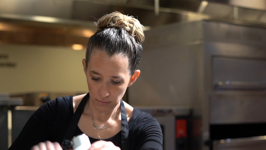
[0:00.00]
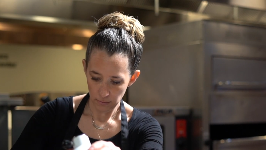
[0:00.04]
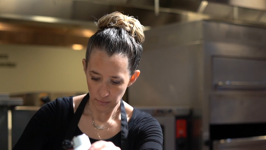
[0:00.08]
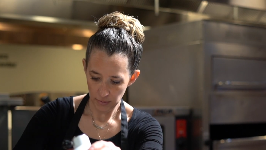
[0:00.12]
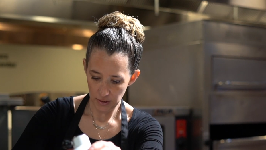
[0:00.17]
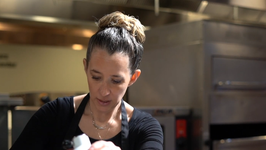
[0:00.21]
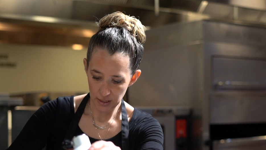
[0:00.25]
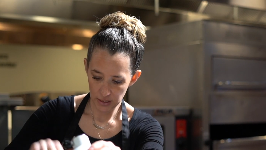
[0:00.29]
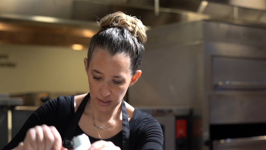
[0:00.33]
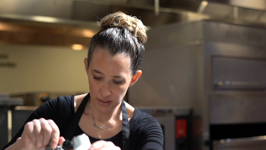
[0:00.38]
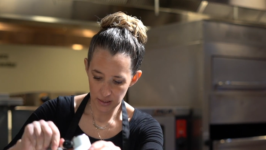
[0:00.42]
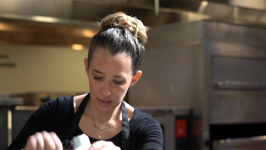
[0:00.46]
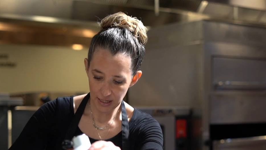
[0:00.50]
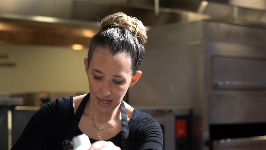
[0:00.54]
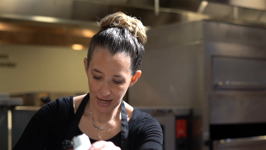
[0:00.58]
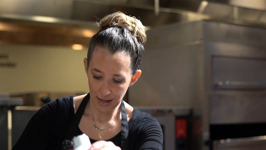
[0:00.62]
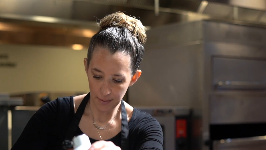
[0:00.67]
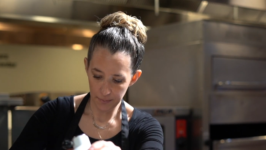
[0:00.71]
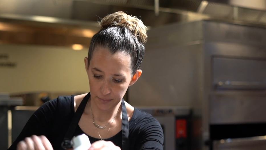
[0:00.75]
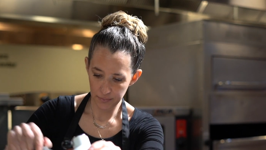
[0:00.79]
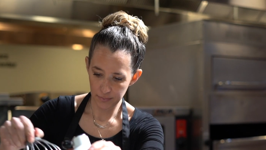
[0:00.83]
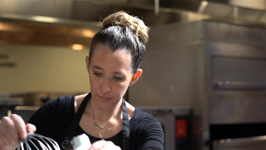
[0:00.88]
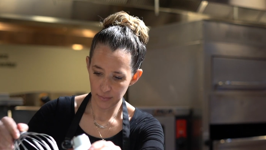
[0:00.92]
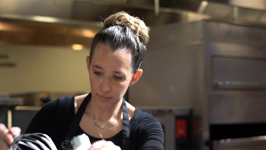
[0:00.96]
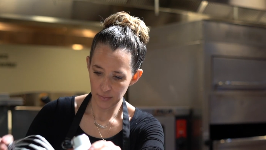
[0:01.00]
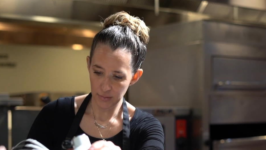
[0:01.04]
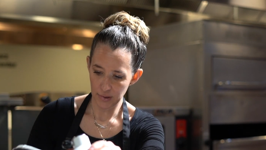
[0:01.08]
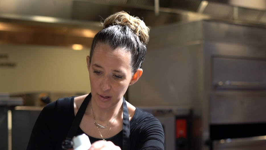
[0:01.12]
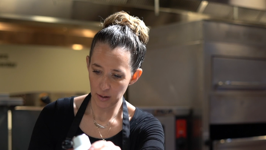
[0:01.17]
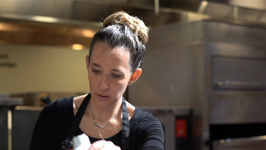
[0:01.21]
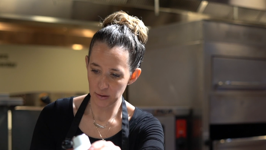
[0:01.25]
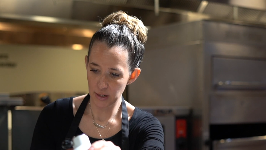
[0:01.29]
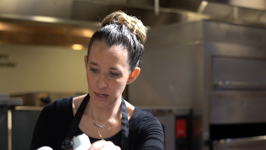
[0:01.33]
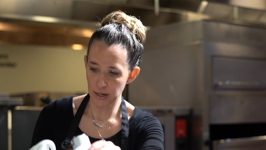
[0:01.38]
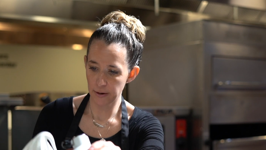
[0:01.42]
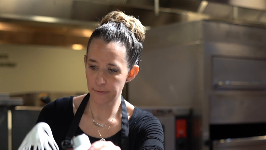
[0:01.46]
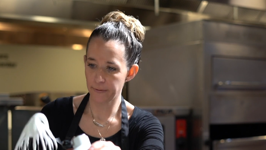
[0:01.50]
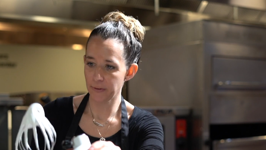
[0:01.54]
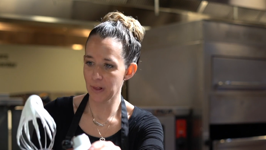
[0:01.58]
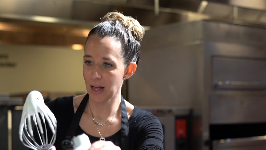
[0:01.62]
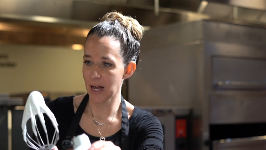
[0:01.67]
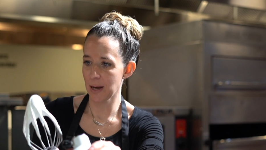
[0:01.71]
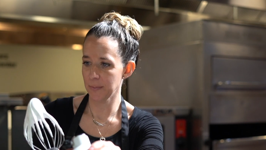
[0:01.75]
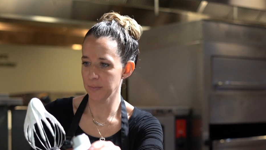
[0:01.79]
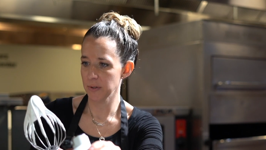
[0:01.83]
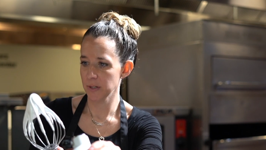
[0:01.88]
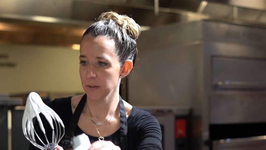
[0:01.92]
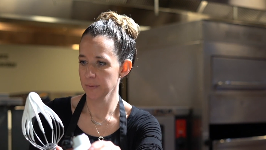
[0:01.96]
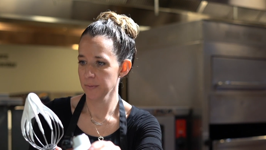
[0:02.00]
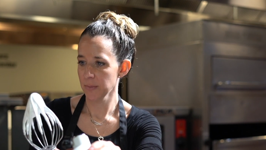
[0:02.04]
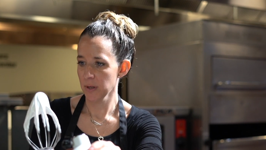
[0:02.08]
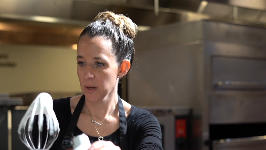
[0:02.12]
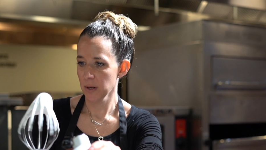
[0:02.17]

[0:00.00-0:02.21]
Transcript: when you get to the top. See how it kind of flops?